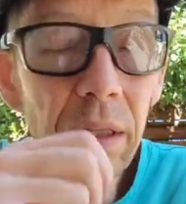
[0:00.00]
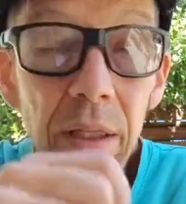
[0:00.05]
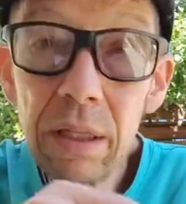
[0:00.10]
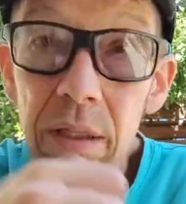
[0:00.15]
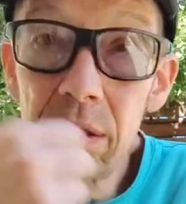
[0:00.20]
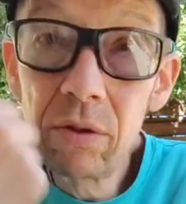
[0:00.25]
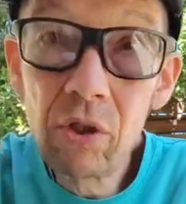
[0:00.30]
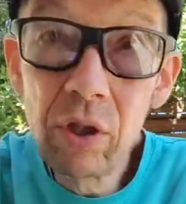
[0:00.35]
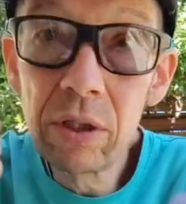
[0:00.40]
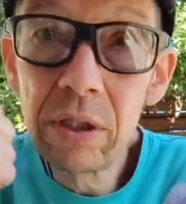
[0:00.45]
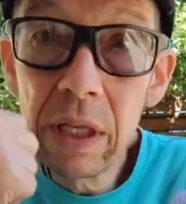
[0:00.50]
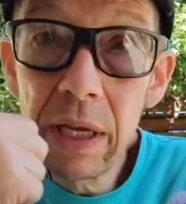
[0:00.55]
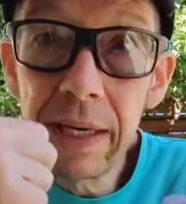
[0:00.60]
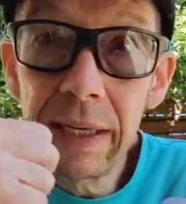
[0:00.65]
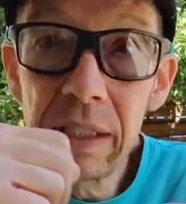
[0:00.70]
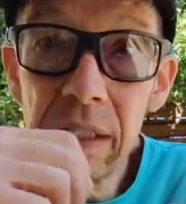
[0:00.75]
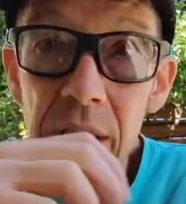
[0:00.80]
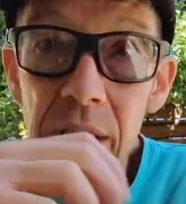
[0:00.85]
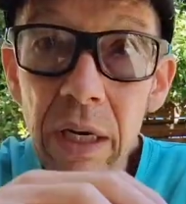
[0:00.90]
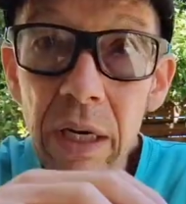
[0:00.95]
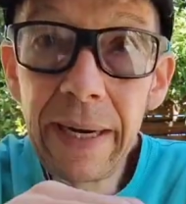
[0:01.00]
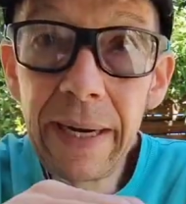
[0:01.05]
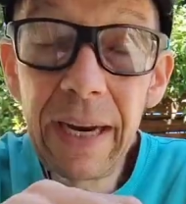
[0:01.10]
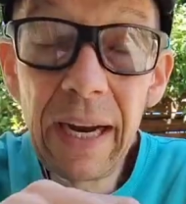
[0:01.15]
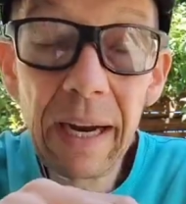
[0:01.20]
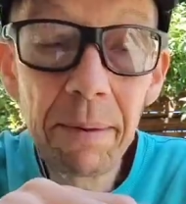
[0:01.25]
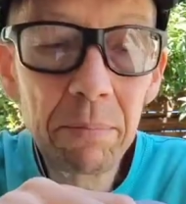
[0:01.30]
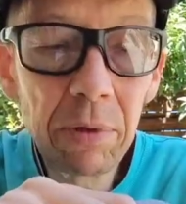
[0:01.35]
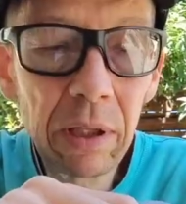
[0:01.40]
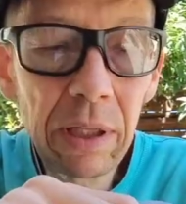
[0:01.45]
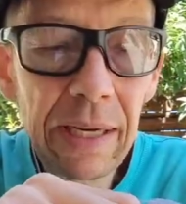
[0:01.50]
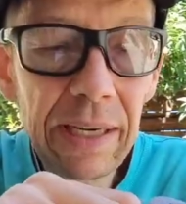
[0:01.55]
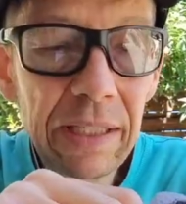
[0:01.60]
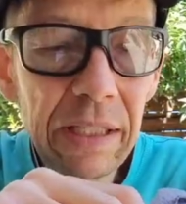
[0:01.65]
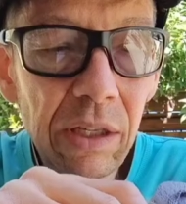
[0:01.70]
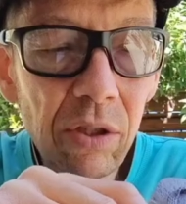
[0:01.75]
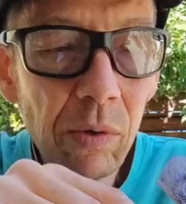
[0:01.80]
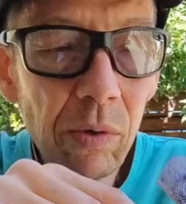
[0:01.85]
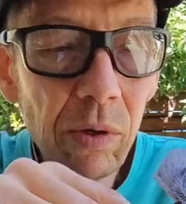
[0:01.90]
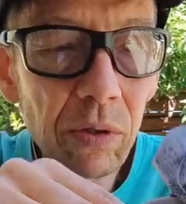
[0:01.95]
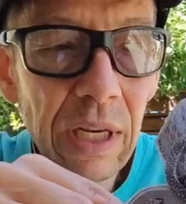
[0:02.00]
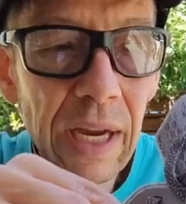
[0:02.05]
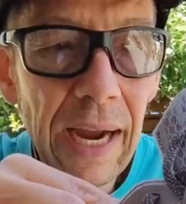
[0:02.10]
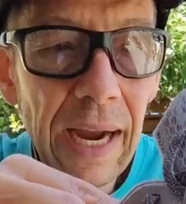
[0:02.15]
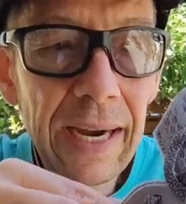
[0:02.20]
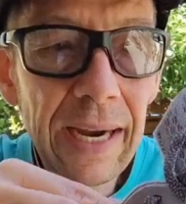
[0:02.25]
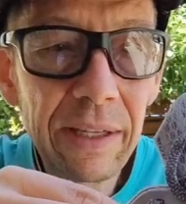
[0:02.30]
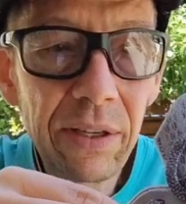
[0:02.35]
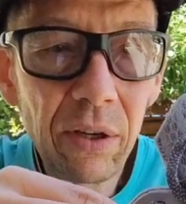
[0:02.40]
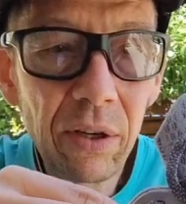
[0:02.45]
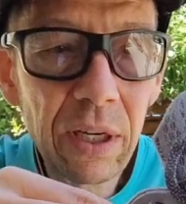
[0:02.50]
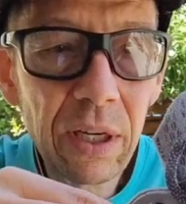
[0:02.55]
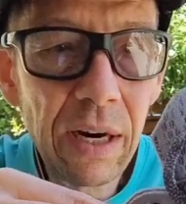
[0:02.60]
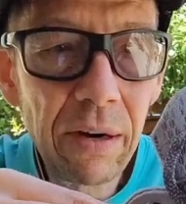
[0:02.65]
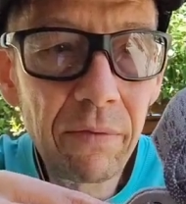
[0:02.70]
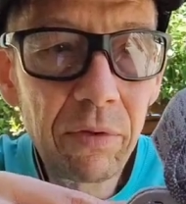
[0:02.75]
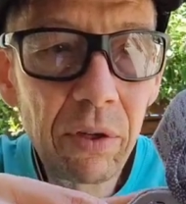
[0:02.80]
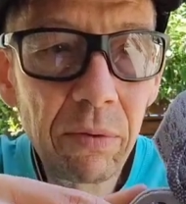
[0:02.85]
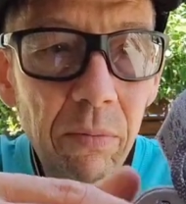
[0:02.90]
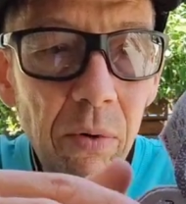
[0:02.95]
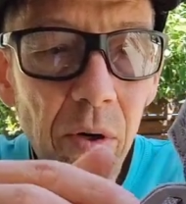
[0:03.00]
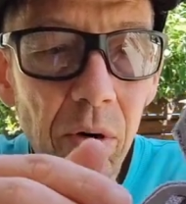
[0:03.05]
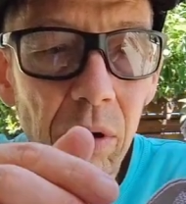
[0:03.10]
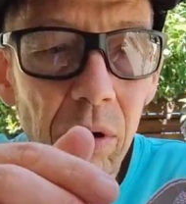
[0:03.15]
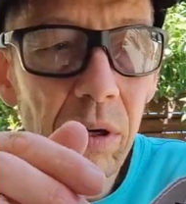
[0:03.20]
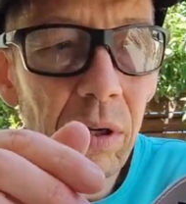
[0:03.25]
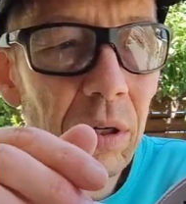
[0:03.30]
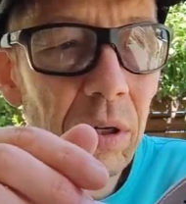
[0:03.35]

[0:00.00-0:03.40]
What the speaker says: just like snugging up the laces real tight. They're comfortable.